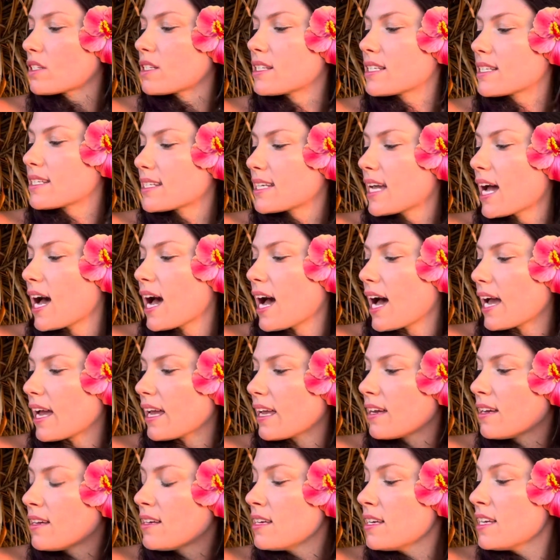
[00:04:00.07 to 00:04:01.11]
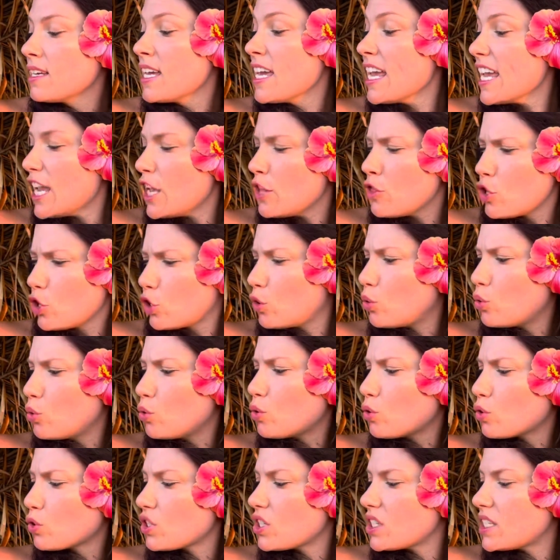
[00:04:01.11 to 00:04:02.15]
the sky. In the
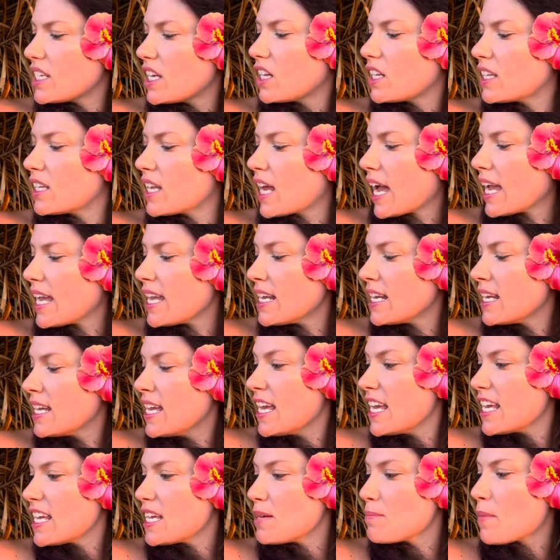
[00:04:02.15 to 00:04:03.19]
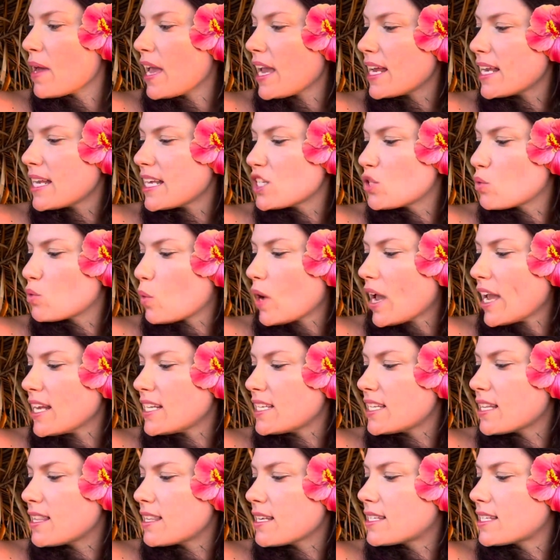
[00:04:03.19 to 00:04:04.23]
cool, still night, he made his way
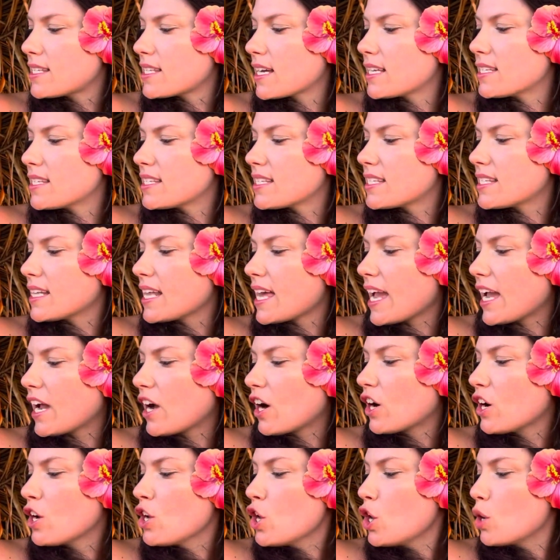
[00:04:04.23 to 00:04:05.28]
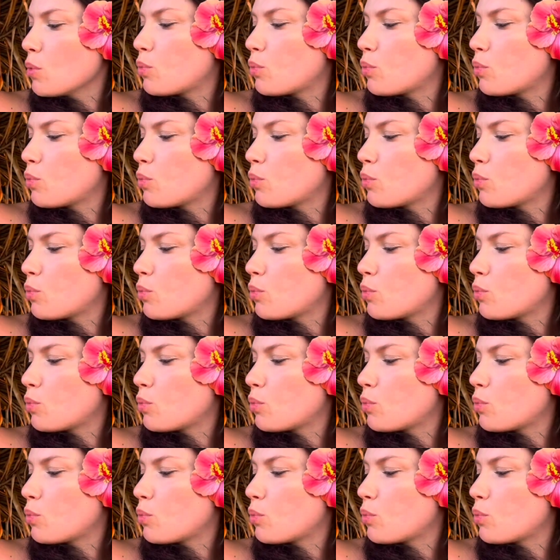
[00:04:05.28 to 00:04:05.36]
to the sun's lair,